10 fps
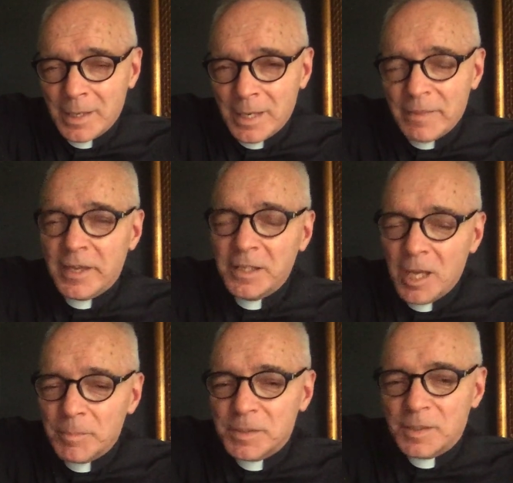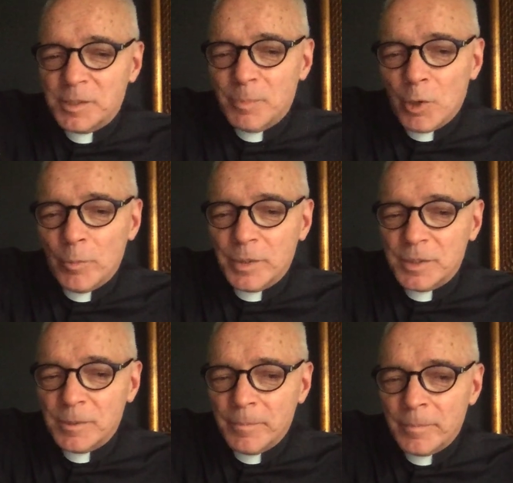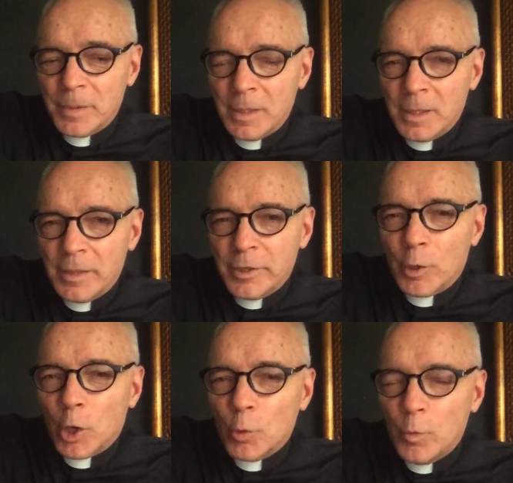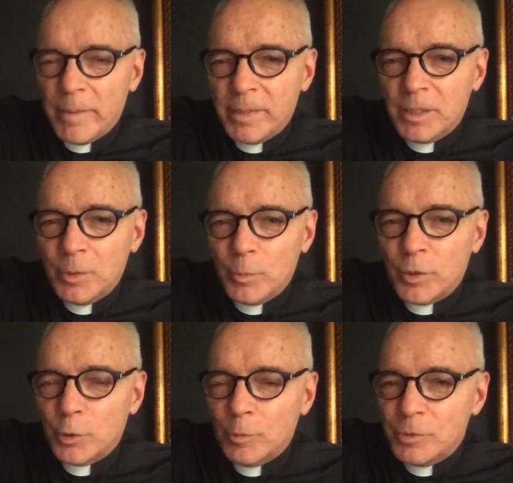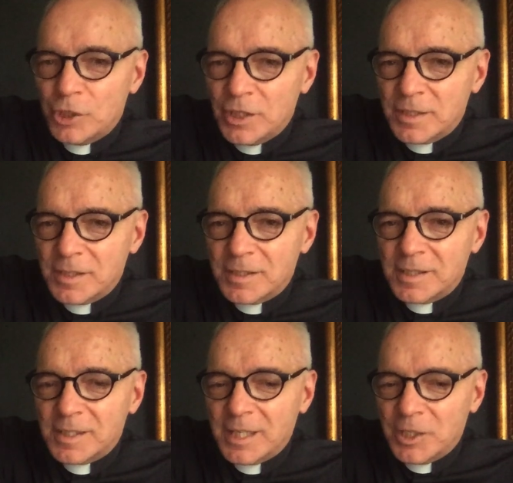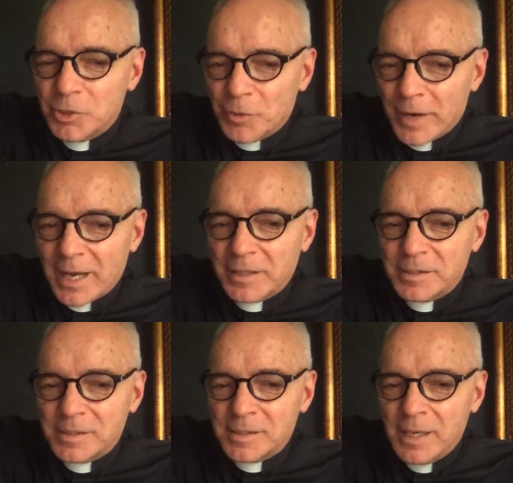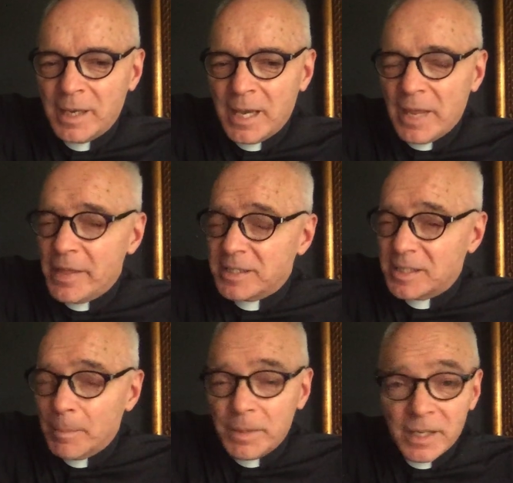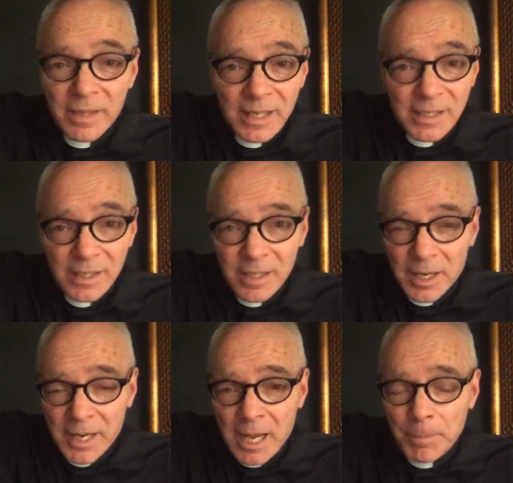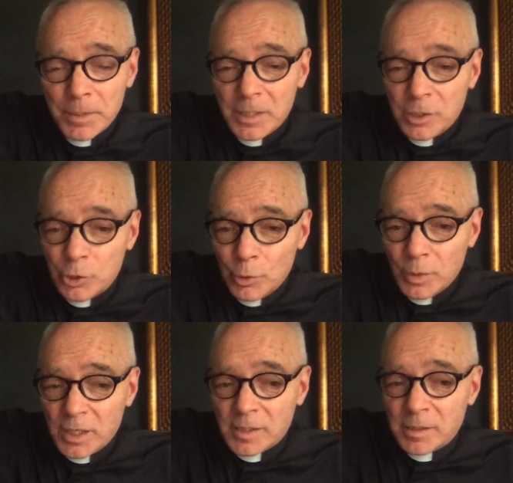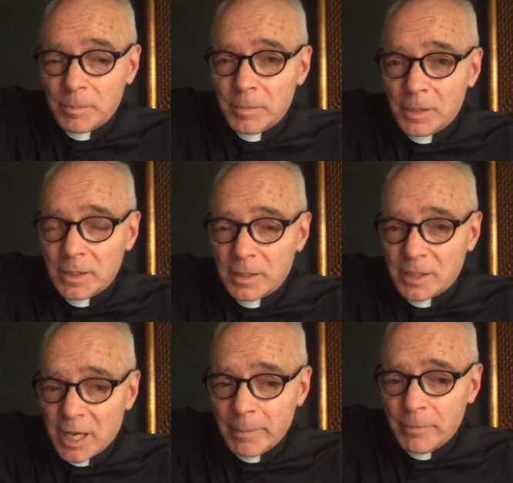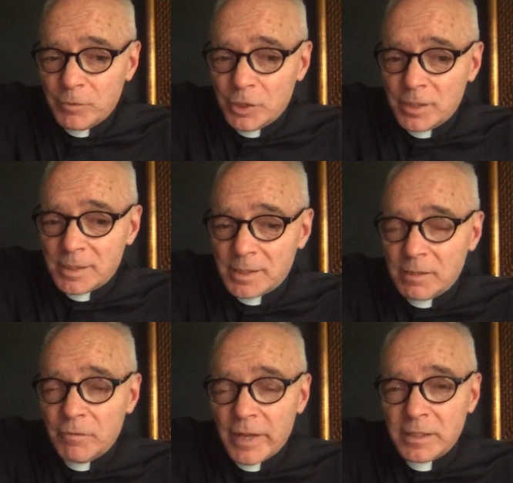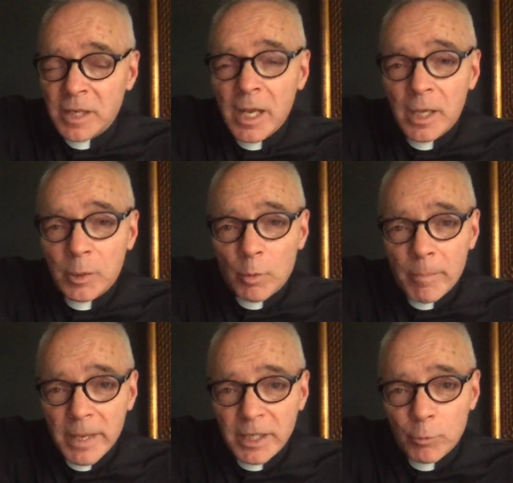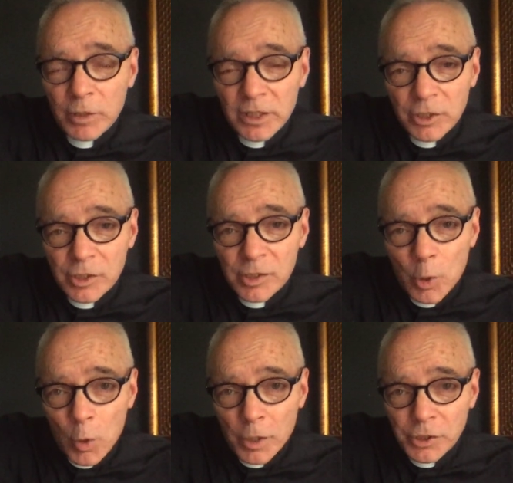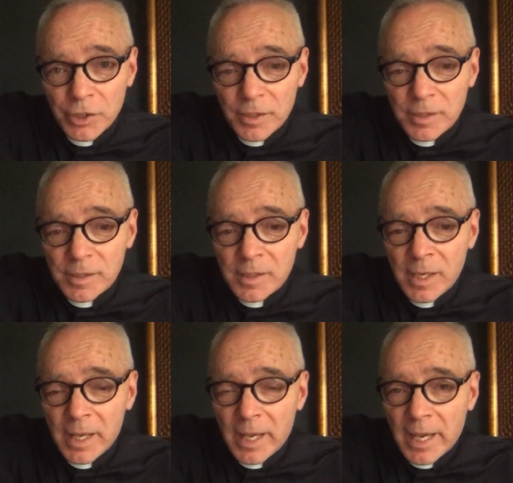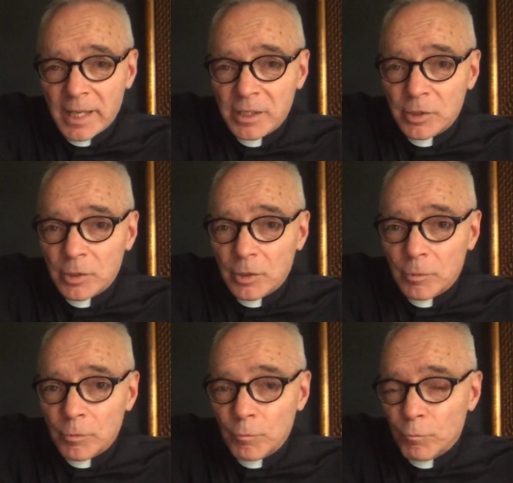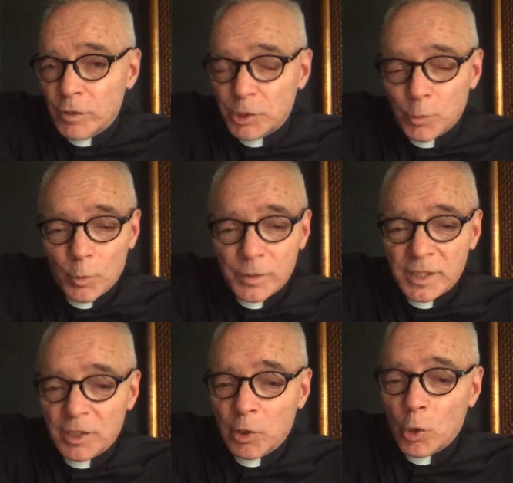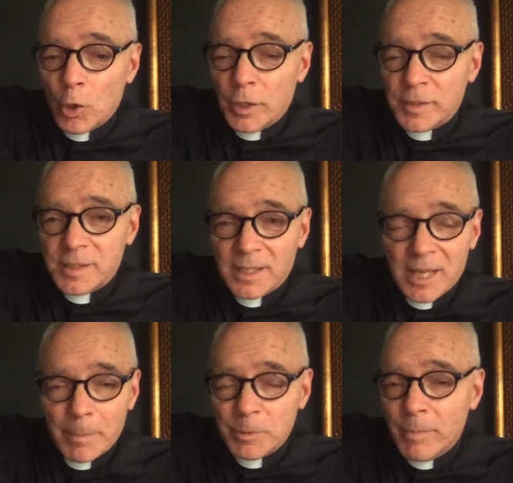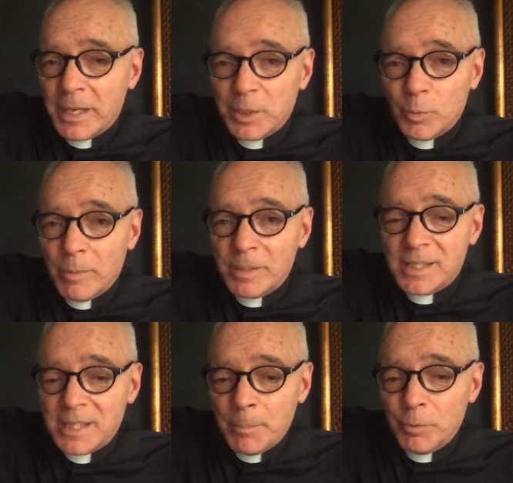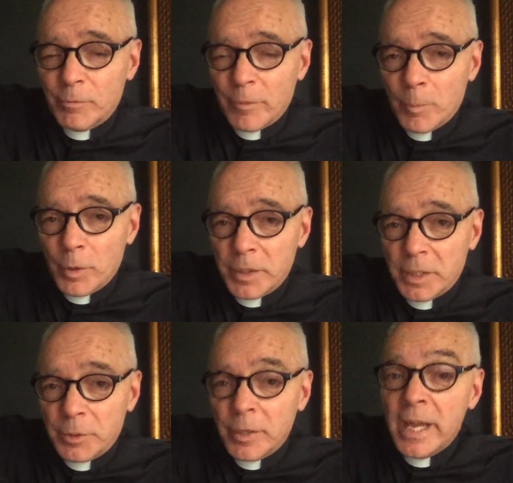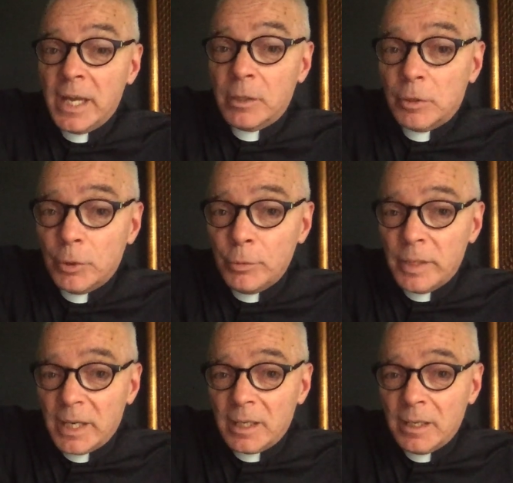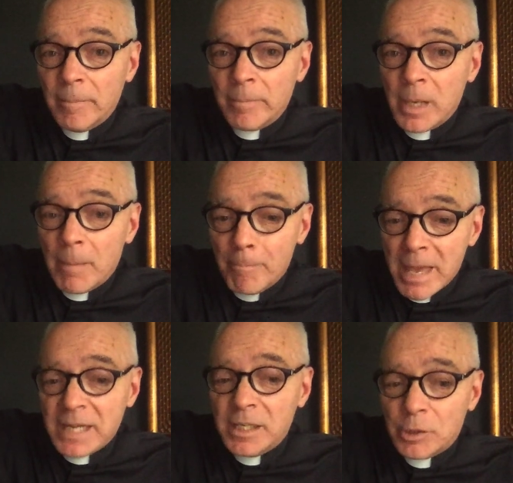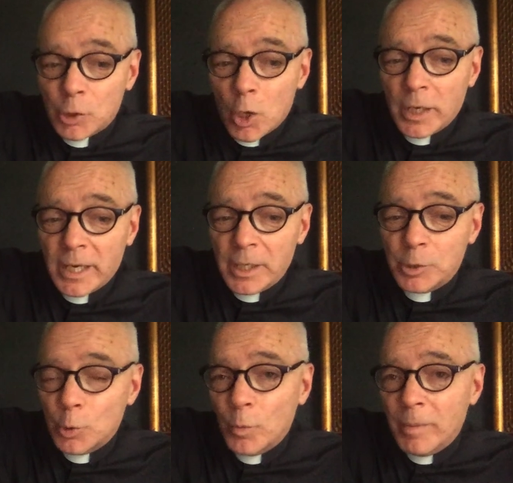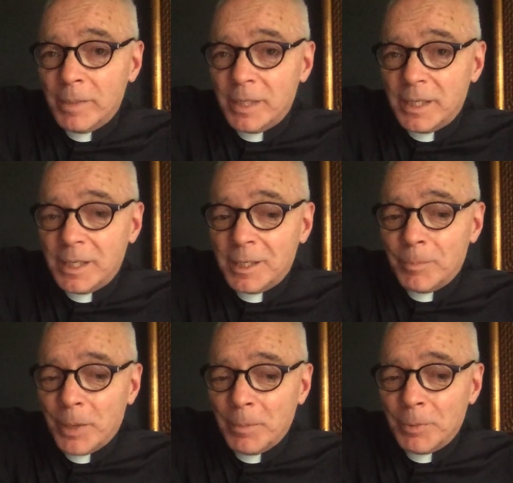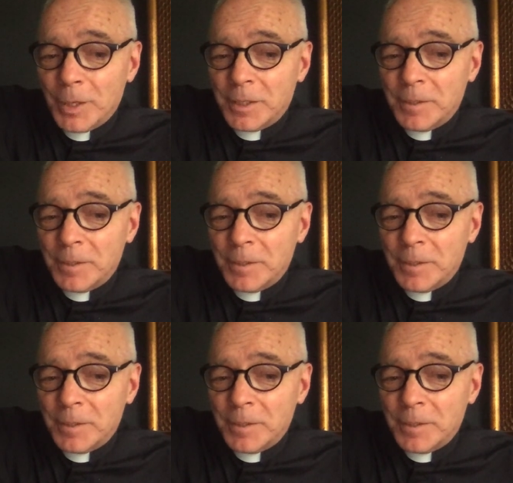And then comes this moment. There are women with whom Jesus interacts. And that's something that did not happen in Judaism in the time of Jesus. In fact, there were many religious cautions and rituals and laws that kept men and women separate from one another, including men talking to women in public.